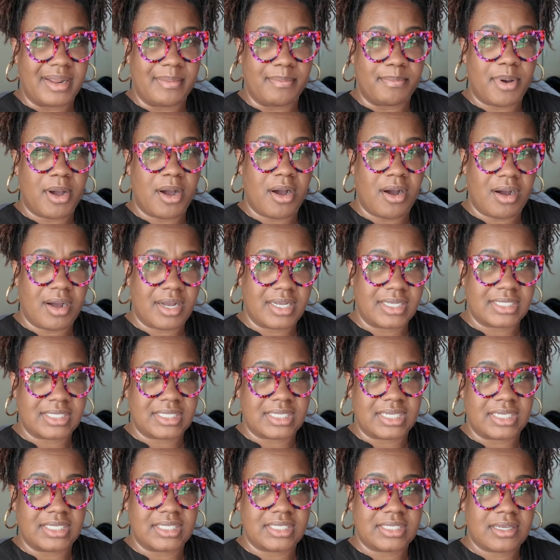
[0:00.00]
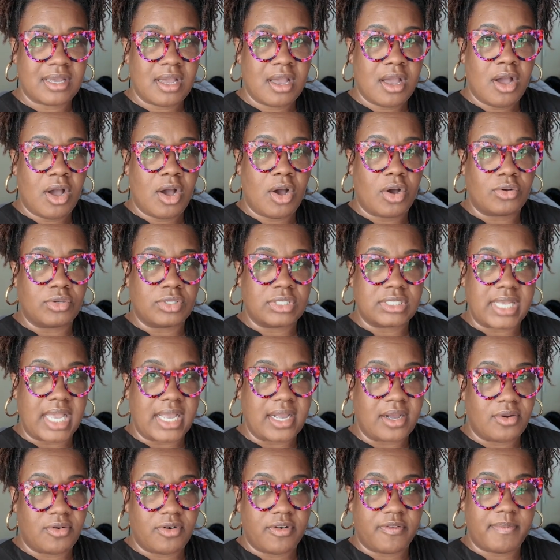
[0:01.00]
and pause this whole
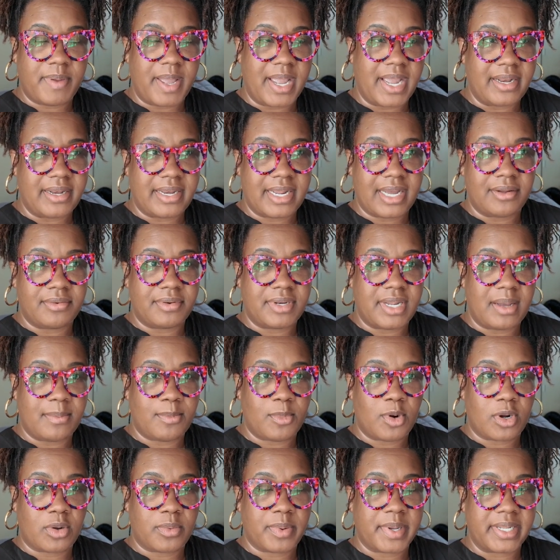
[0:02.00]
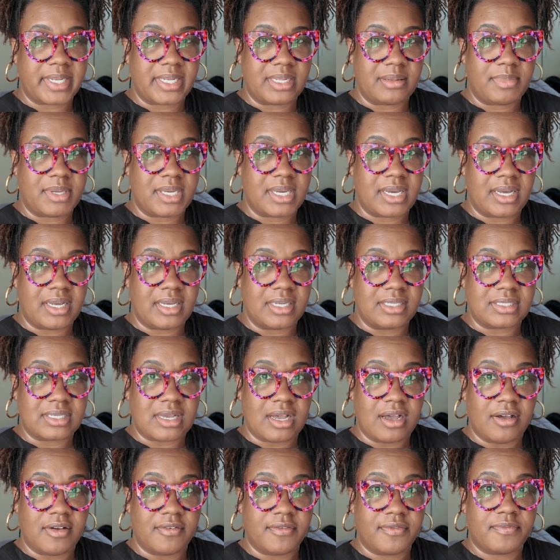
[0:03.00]
cycle of paying down debt more quickly because
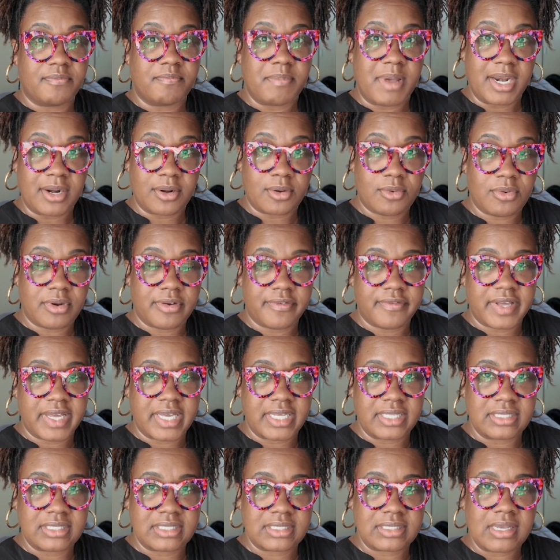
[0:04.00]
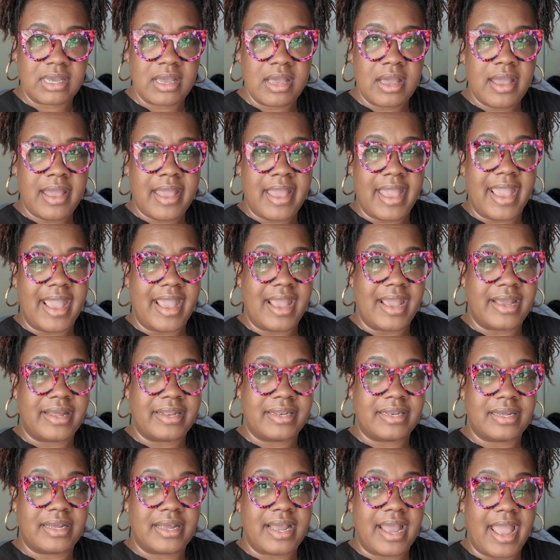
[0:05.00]
of medical events.
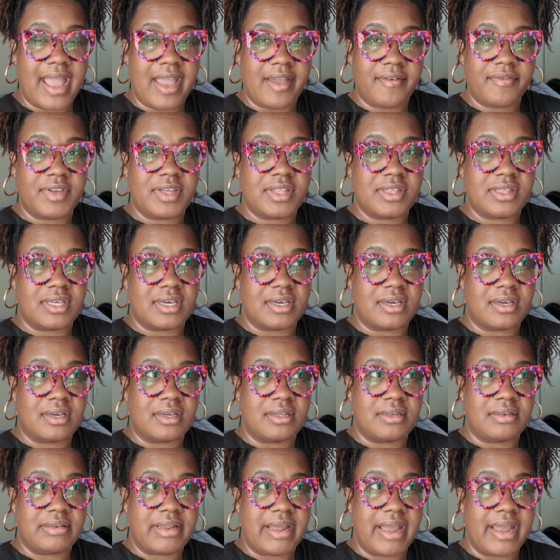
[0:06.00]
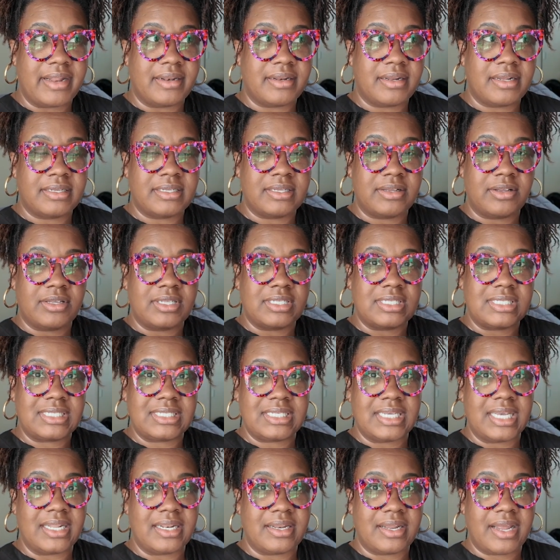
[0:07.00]
And having the debt
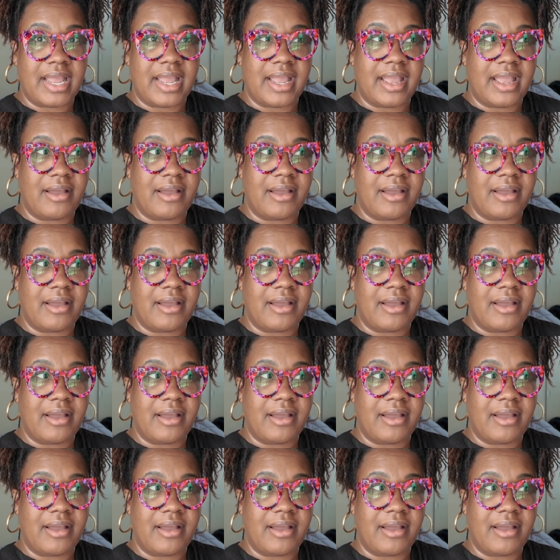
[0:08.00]
sit